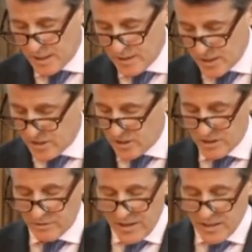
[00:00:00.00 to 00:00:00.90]
This is an
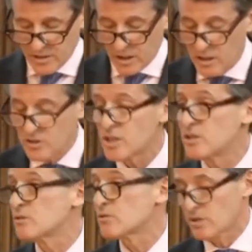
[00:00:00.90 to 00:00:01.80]
event that
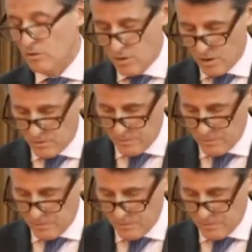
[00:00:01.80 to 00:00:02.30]
continues to grow,